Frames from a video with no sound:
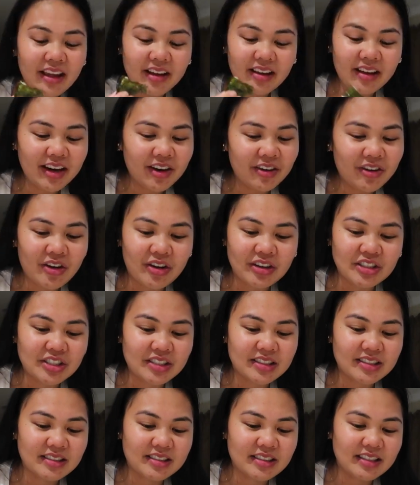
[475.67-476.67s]
I don't know,
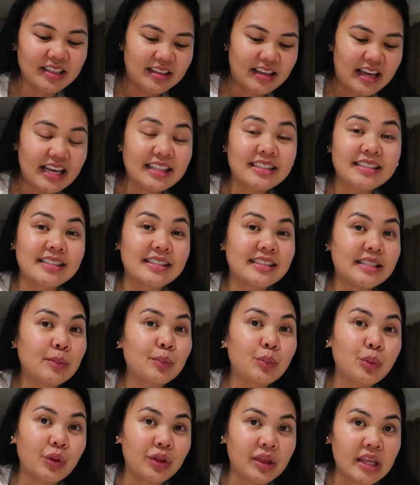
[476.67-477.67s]
it's the
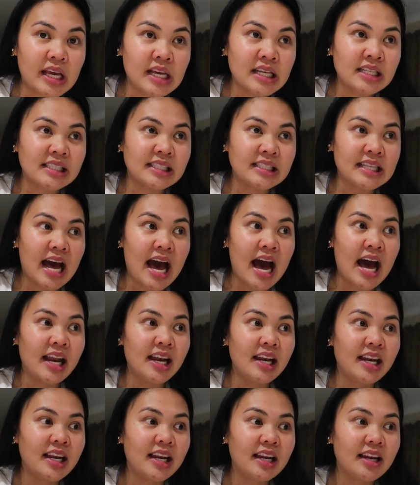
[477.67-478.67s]
simple things
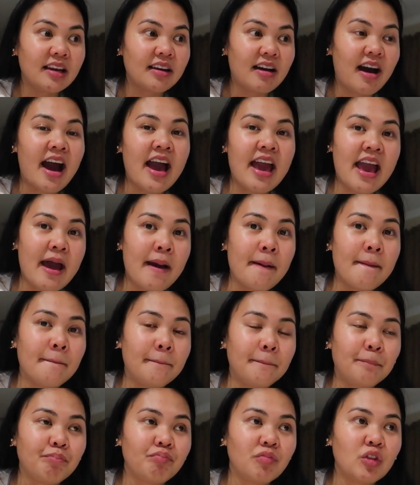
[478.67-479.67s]
that I
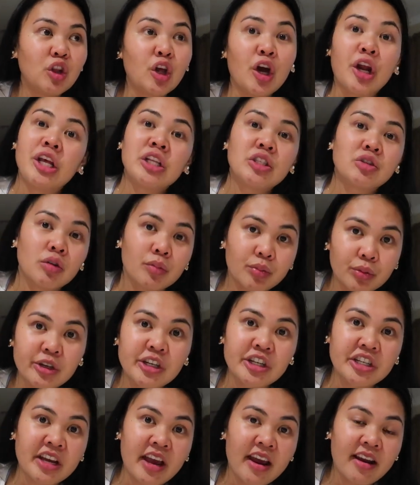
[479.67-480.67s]
am learning to
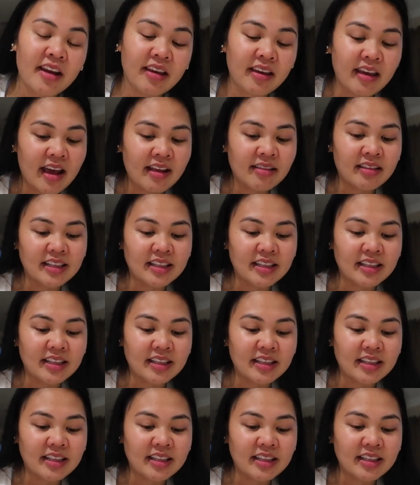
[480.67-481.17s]
appreciate again